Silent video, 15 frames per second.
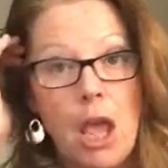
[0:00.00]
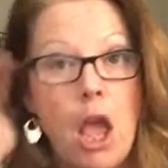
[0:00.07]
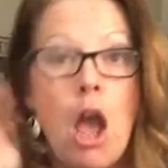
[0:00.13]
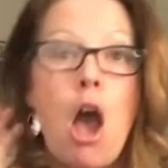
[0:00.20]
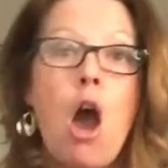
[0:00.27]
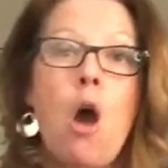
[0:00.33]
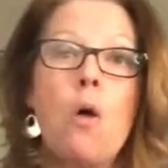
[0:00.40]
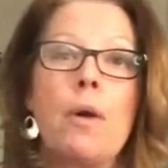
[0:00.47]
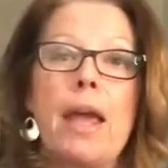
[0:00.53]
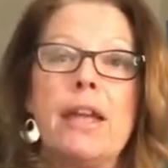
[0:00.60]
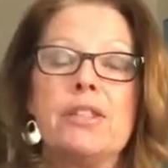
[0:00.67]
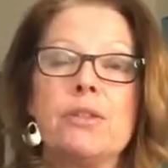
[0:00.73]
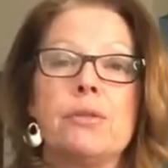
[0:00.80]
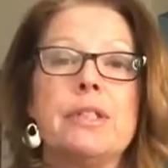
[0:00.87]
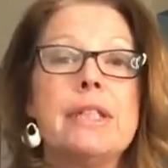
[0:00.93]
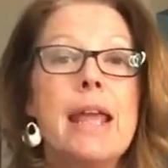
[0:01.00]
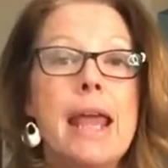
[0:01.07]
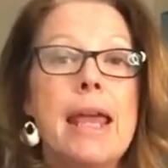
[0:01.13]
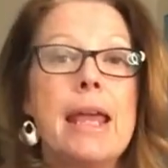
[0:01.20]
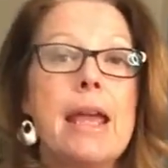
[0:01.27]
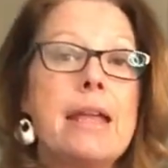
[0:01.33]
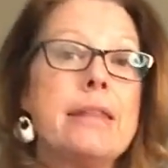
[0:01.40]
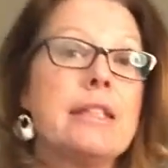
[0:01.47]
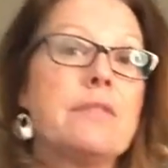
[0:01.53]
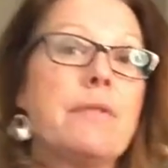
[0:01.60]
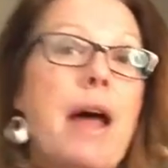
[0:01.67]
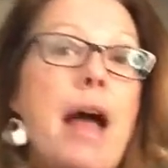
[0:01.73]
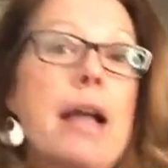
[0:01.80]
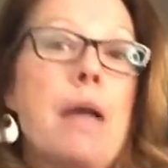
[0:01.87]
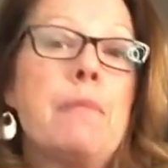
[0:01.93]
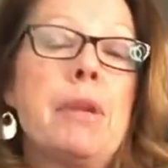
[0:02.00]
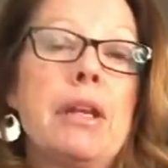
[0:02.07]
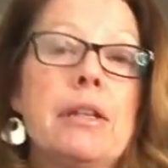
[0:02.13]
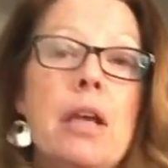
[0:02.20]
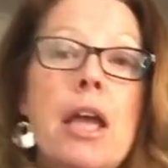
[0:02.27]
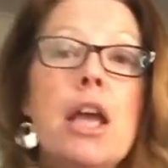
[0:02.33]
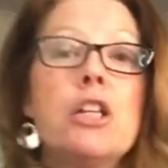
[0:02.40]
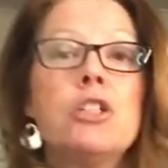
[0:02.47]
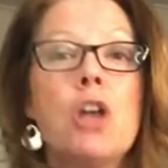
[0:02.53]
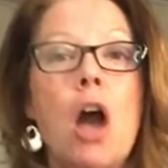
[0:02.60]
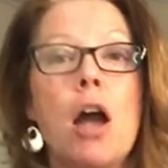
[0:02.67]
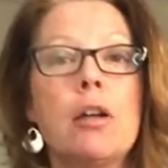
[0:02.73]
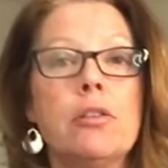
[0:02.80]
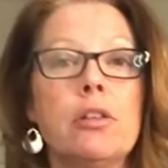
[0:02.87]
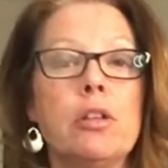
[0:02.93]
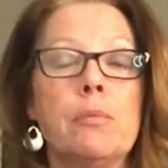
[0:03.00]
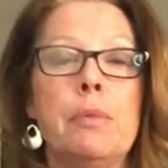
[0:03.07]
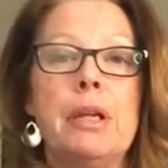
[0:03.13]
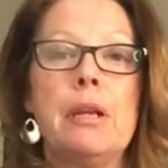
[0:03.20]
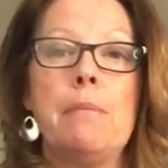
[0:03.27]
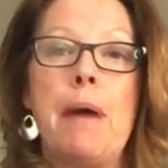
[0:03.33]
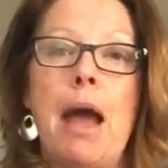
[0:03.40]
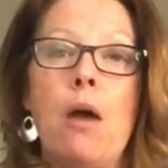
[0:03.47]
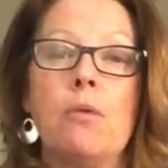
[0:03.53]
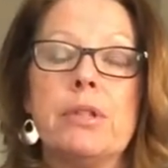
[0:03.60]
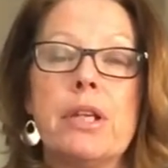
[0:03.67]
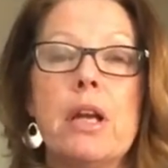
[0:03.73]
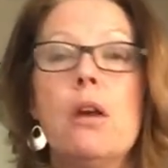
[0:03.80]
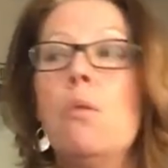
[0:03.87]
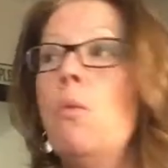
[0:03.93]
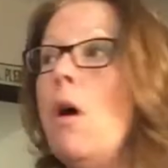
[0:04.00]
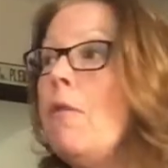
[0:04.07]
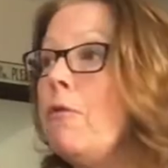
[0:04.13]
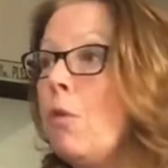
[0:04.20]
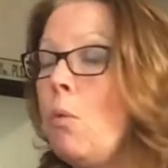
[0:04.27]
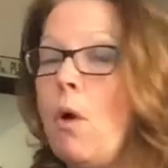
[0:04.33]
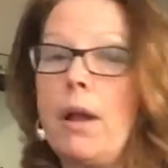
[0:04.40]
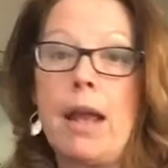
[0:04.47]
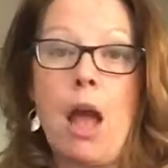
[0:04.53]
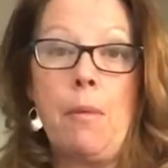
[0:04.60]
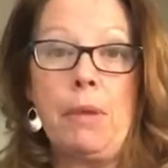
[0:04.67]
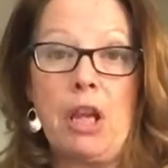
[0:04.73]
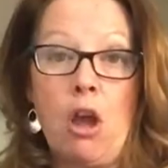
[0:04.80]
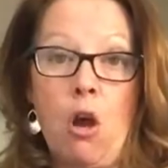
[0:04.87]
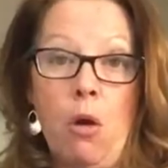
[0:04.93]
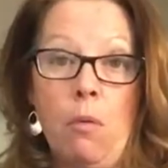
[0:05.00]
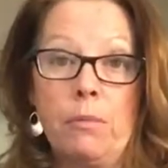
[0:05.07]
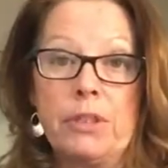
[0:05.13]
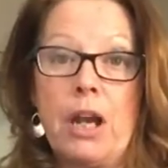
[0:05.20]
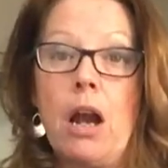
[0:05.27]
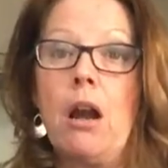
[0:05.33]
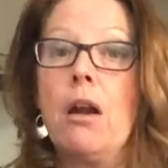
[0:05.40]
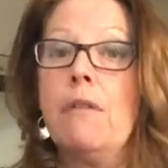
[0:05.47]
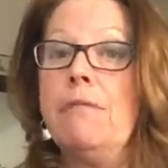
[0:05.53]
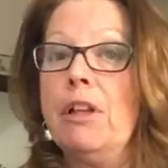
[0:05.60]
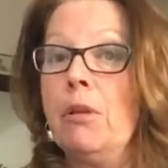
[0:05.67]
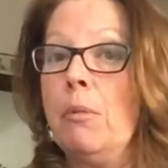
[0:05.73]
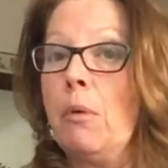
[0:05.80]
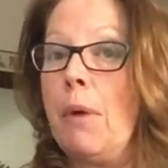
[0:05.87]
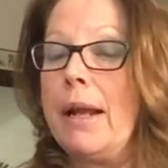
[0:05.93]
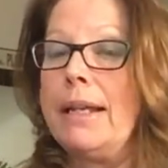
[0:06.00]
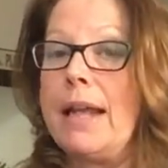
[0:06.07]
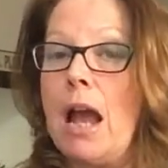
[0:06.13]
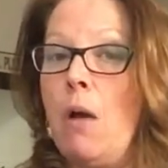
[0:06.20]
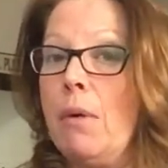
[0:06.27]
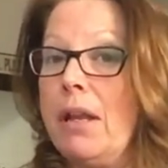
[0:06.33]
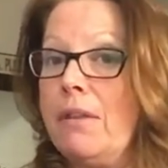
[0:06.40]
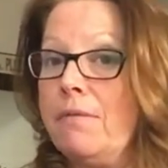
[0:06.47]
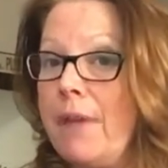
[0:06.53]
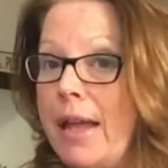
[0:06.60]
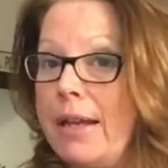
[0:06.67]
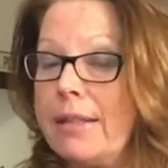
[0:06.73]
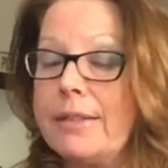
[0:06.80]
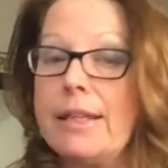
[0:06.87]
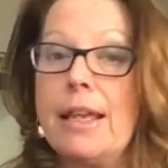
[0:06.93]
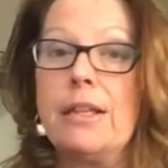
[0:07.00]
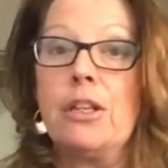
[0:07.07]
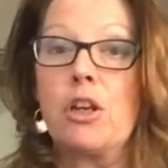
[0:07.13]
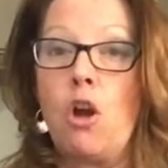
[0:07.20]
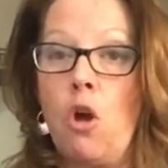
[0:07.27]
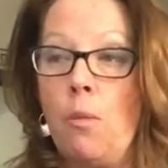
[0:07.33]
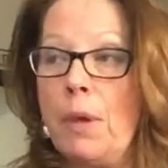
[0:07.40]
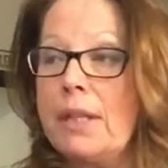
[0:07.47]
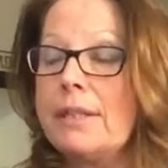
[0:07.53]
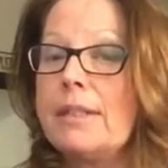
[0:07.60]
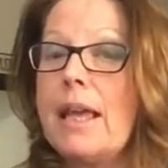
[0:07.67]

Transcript: Okay, so today in this vlog, I'm gonna talk a little bit about, well, for one, how many homes are available right now in Venice and Nokomis.